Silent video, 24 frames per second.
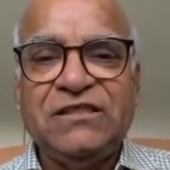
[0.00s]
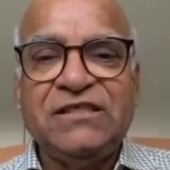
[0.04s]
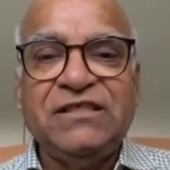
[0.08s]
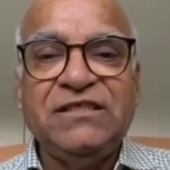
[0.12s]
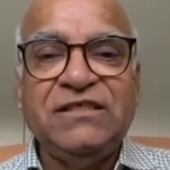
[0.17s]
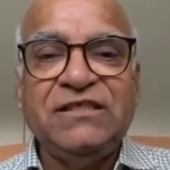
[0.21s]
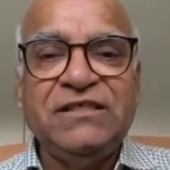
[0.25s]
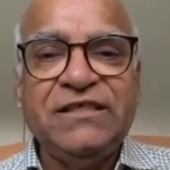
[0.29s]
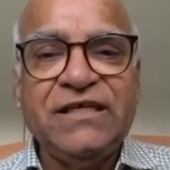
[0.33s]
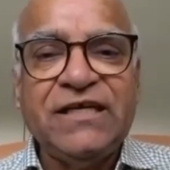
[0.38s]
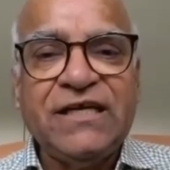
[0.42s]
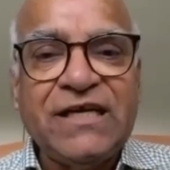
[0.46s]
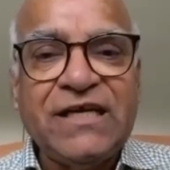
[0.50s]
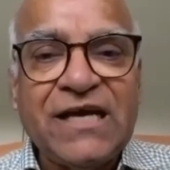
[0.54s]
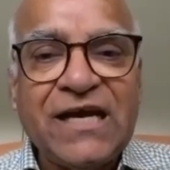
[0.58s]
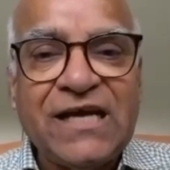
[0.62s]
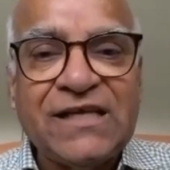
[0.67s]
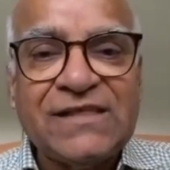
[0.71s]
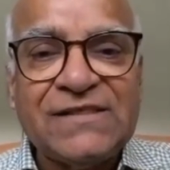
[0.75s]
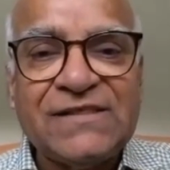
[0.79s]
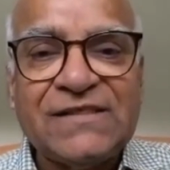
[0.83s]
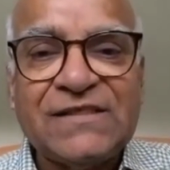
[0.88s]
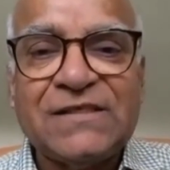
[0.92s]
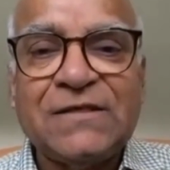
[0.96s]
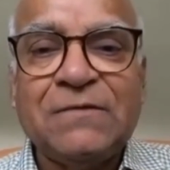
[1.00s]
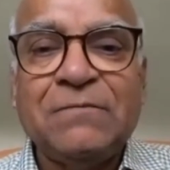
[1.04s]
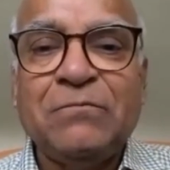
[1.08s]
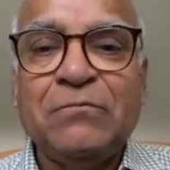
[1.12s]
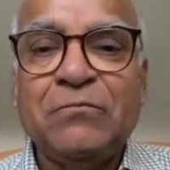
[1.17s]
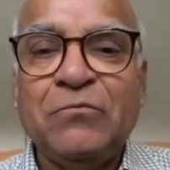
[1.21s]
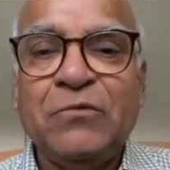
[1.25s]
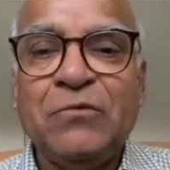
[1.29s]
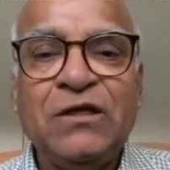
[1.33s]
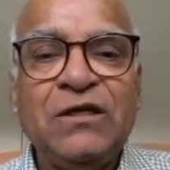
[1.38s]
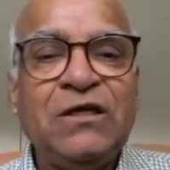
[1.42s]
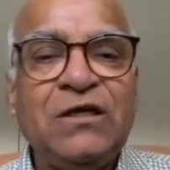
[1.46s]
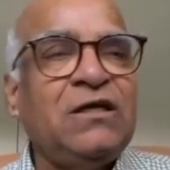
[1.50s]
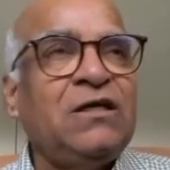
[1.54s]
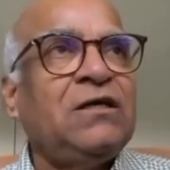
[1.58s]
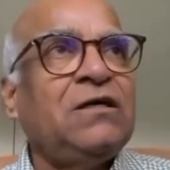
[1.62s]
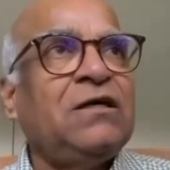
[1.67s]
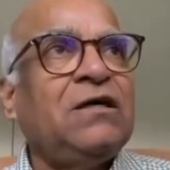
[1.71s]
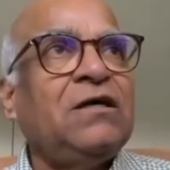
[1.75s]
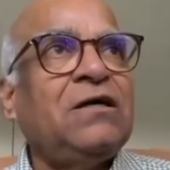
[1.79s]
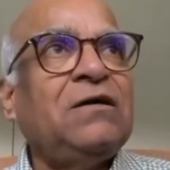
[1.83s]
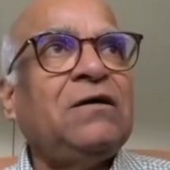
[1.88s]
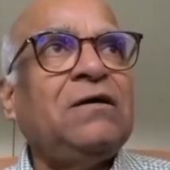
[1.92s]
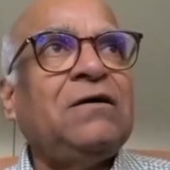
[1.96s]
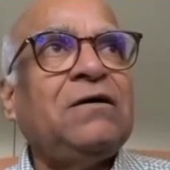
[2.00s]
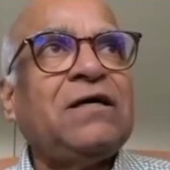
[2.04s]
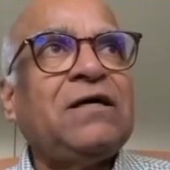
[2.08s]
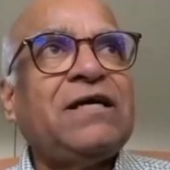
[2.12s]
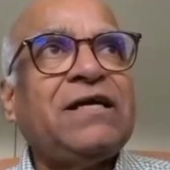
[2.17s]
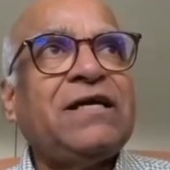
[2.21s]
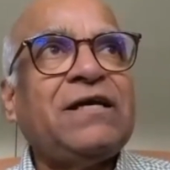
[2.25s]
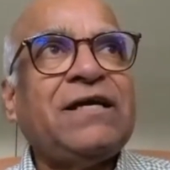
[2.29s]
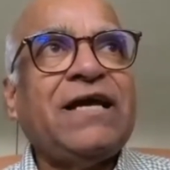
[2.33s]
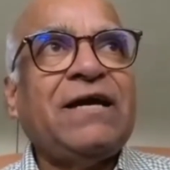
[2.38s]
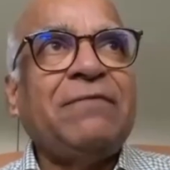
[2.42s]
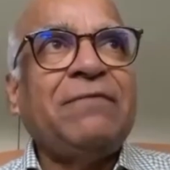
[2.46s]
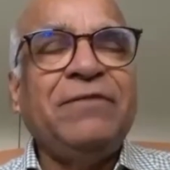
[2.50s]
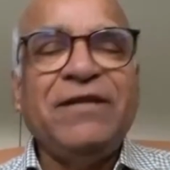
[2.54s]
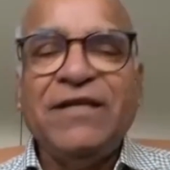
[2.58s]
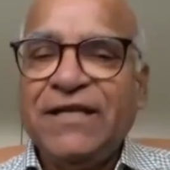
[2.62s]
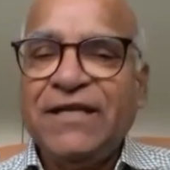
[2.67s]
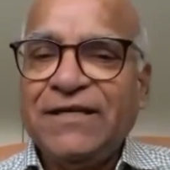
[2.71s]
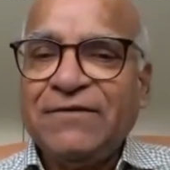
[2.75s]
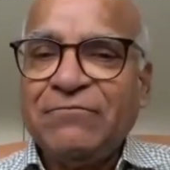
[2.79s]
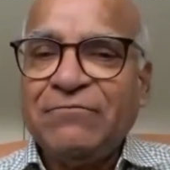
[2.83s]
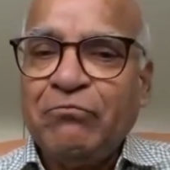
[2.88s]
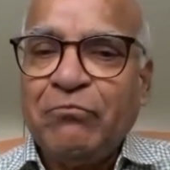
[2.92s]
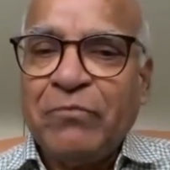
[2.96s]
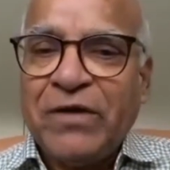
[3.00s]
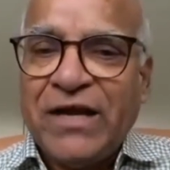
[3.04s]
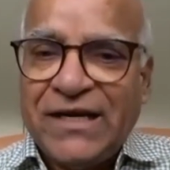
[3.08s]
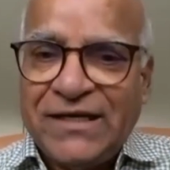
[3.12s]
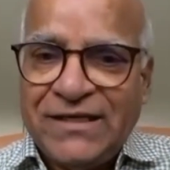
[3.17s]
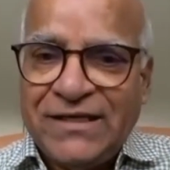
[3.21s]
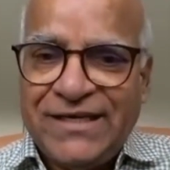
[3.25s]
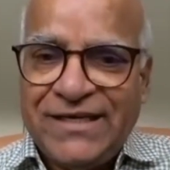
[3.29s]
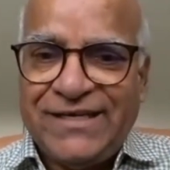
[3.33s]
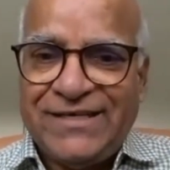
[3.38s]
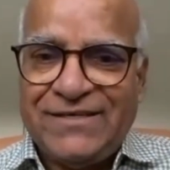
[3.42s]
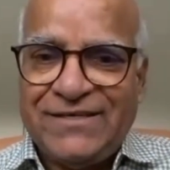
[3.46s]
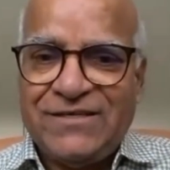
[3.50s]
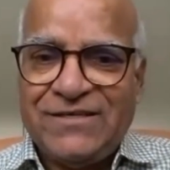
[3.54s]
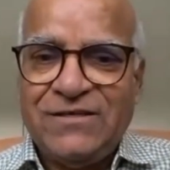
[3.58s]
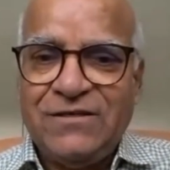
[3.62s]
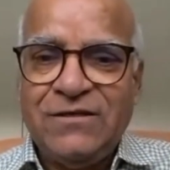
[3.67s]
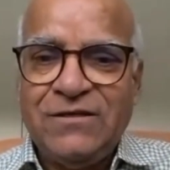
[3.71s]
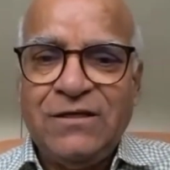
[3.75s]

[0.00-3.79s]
India has some cabinet mandate